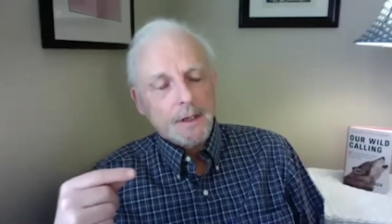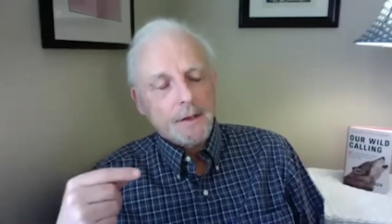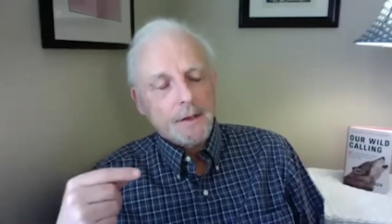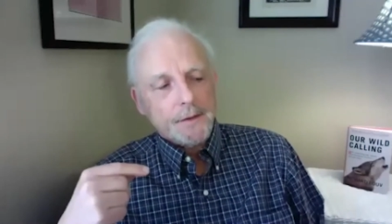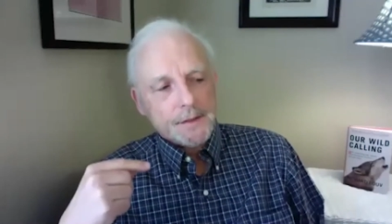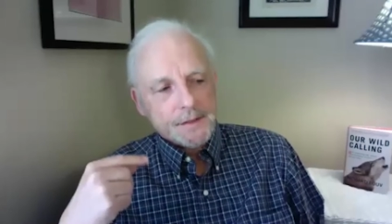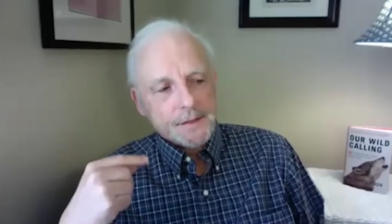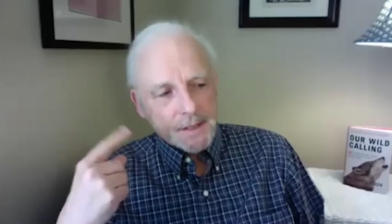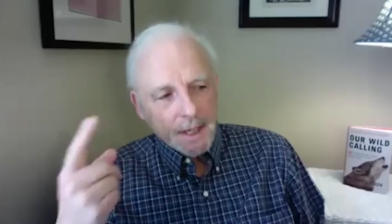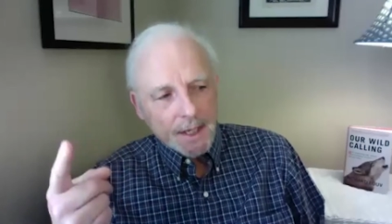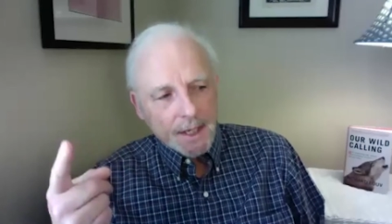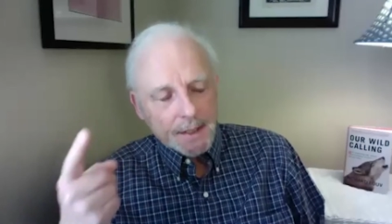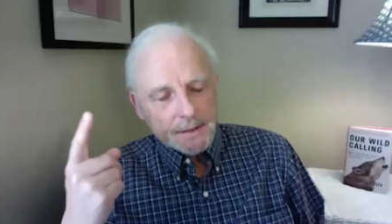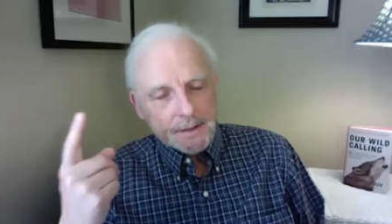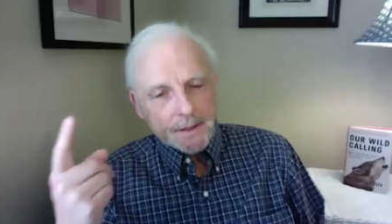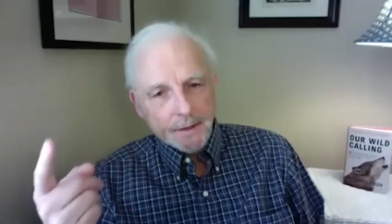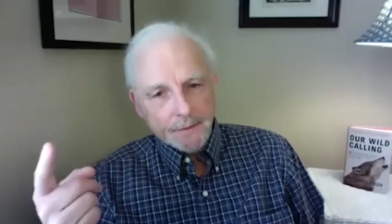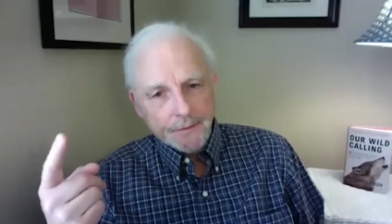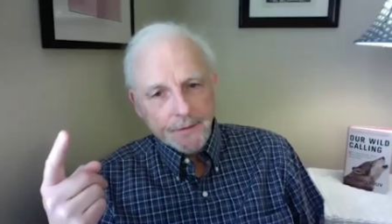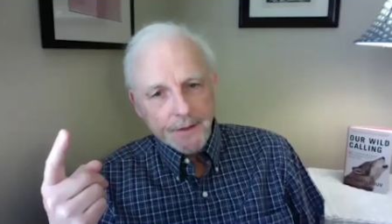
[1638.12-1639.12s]
the
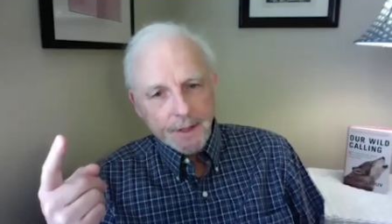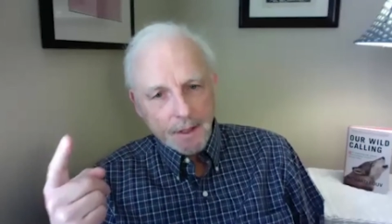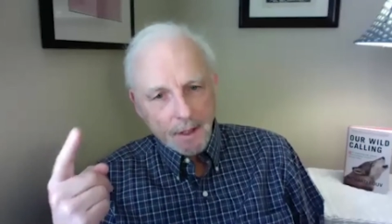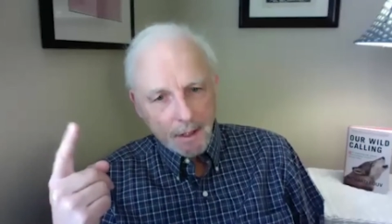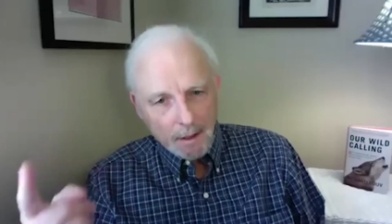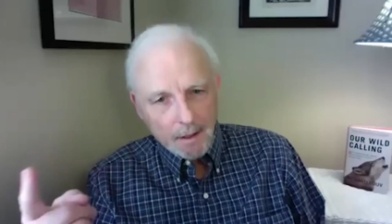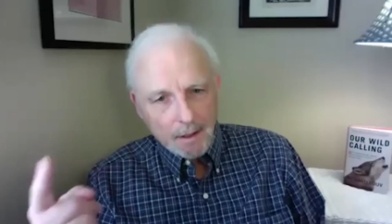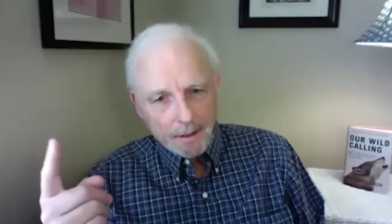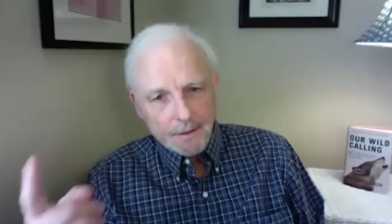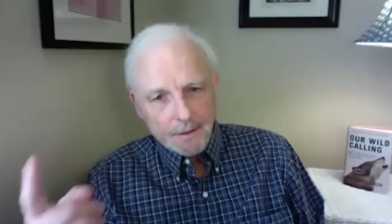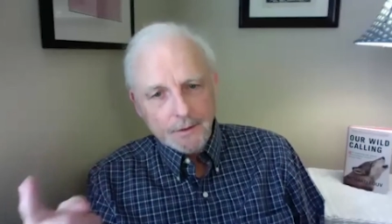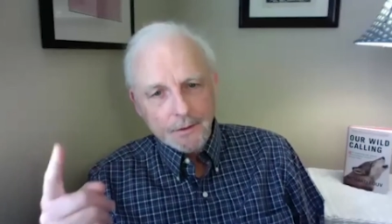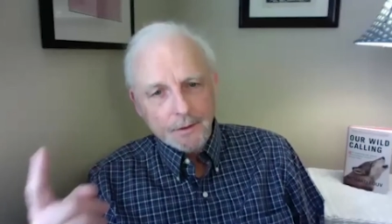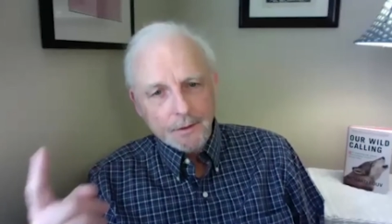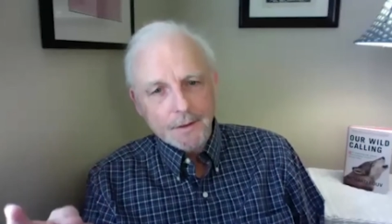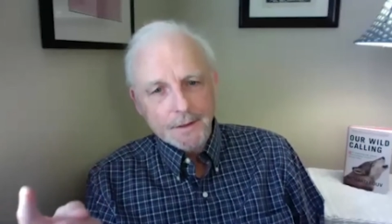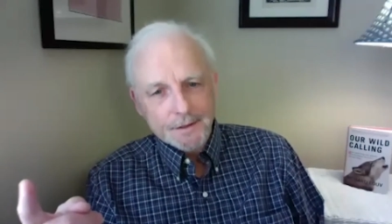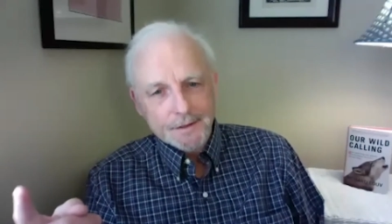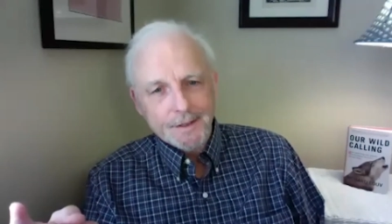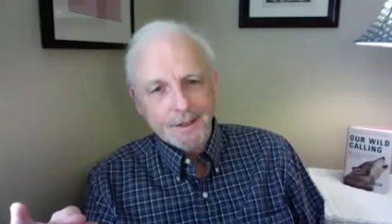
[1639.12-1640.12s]

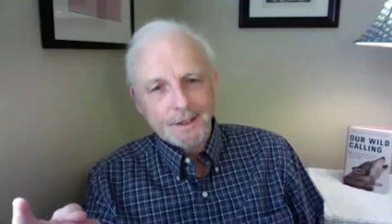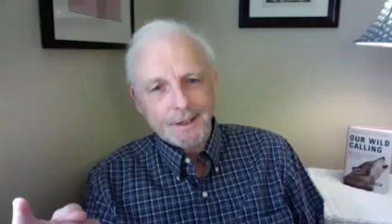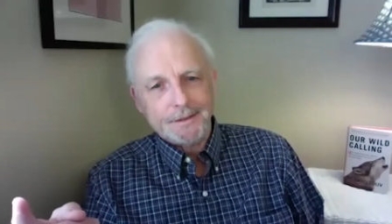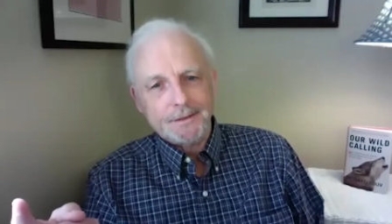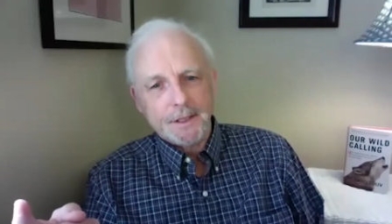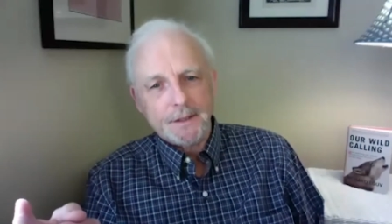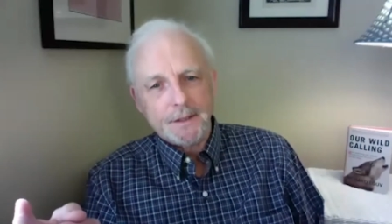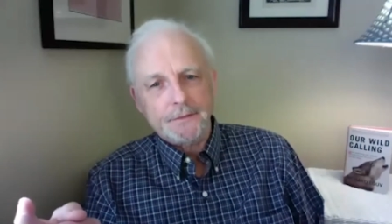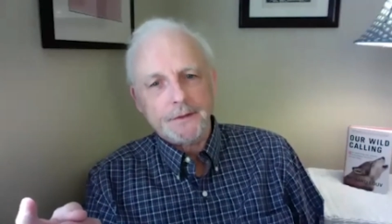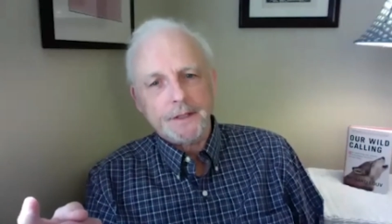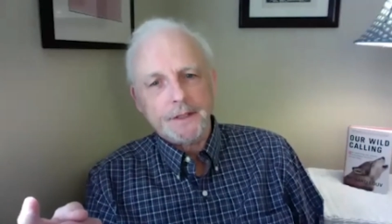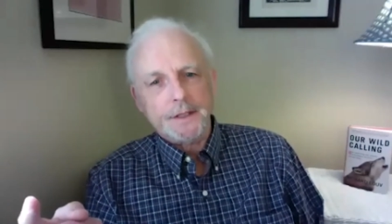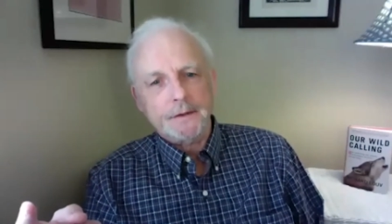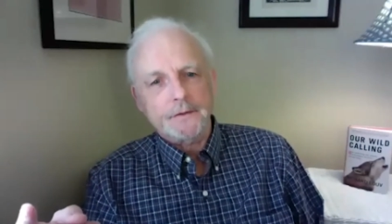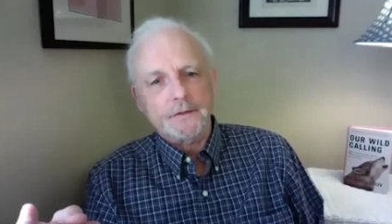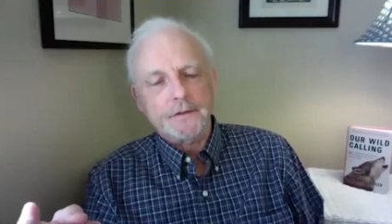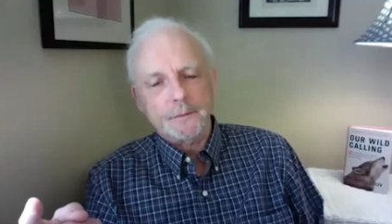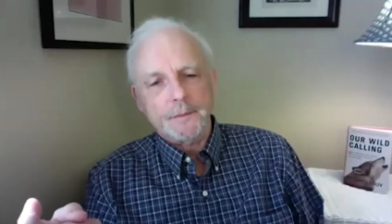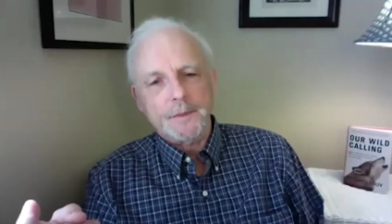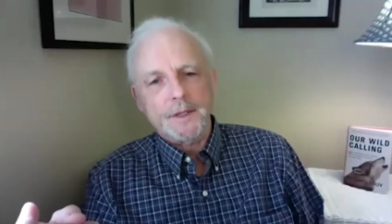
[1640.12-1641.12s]
hardcore scientific
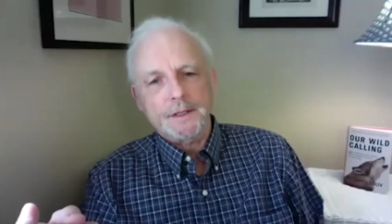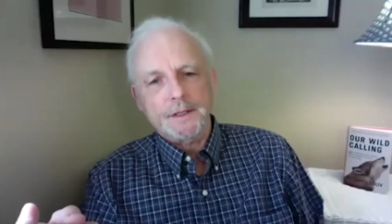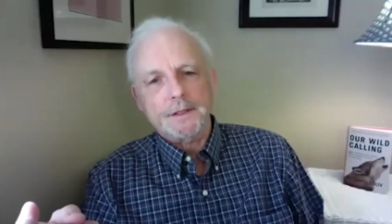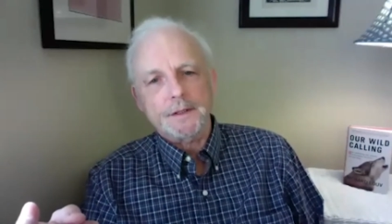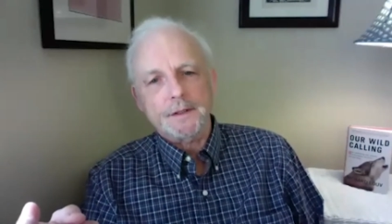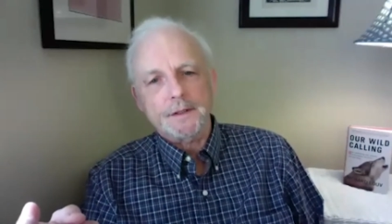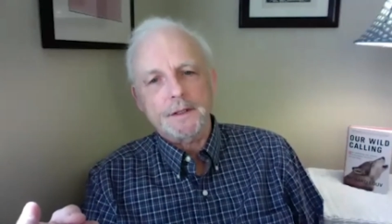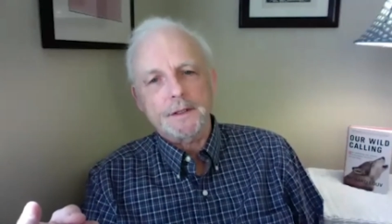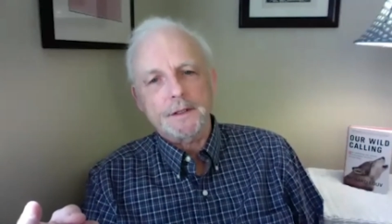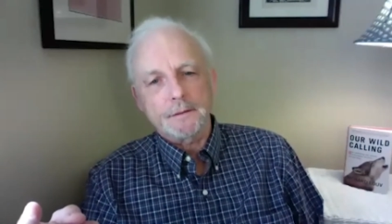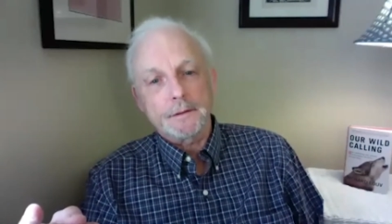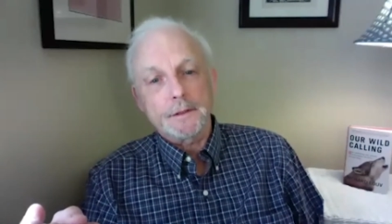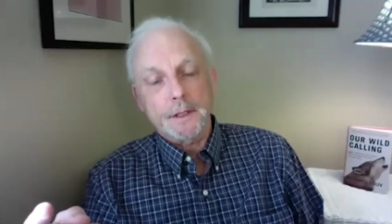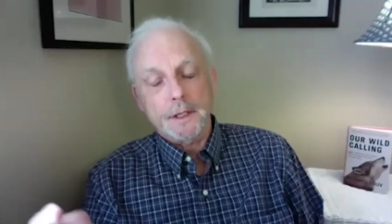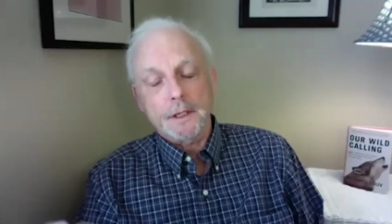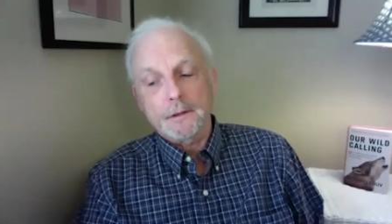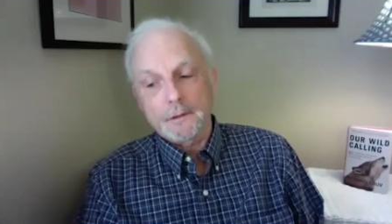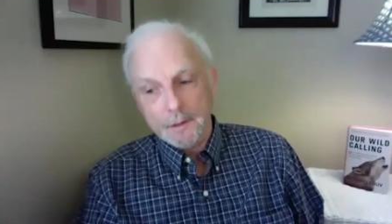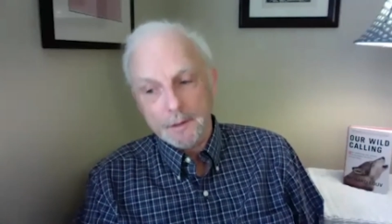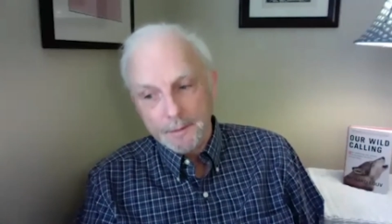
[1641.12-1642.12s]
information that you
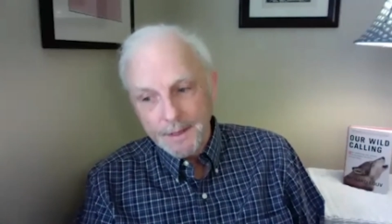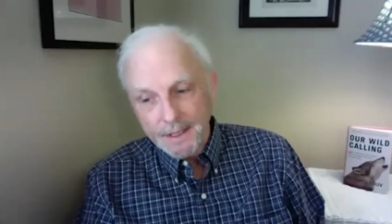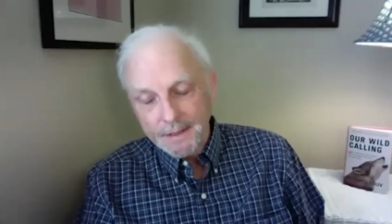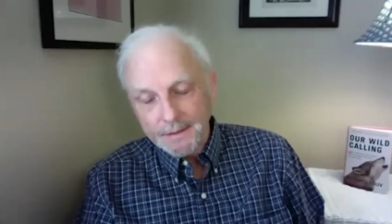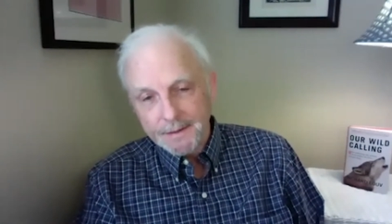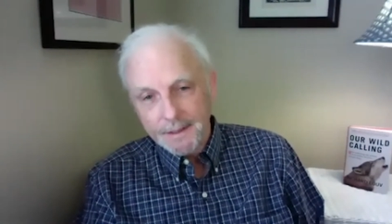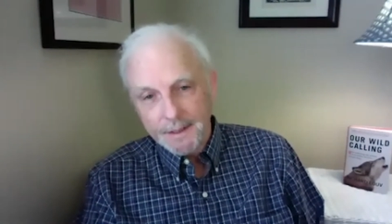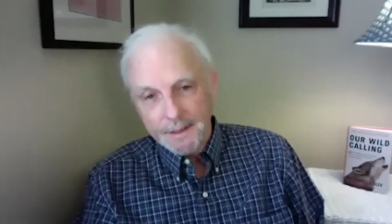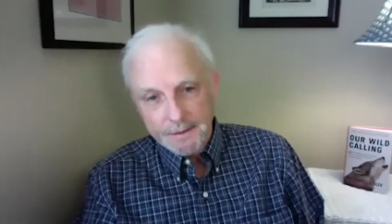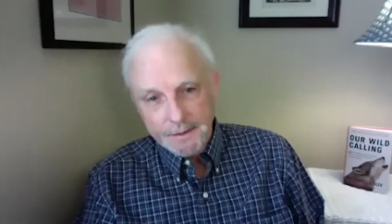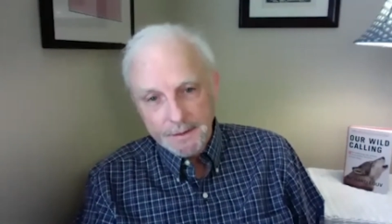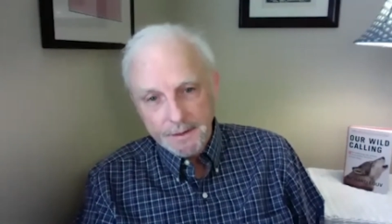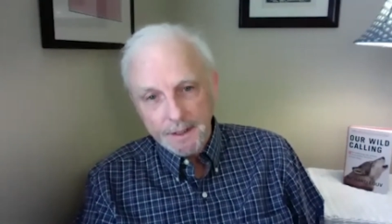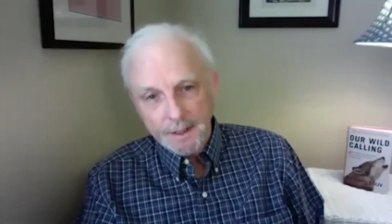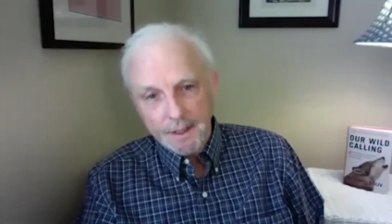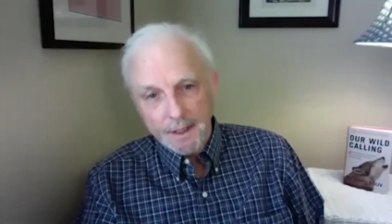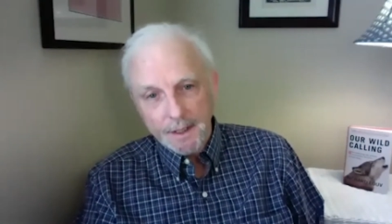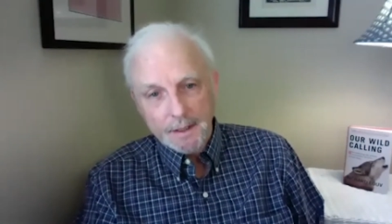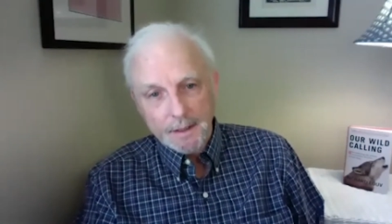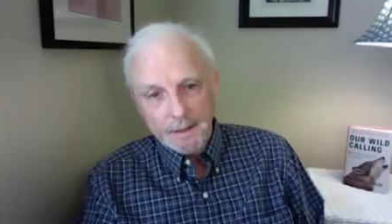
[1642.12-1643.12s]
know about that
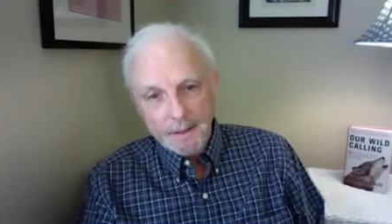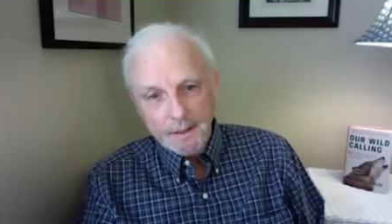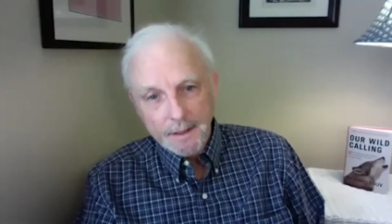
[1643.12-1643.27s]
snake.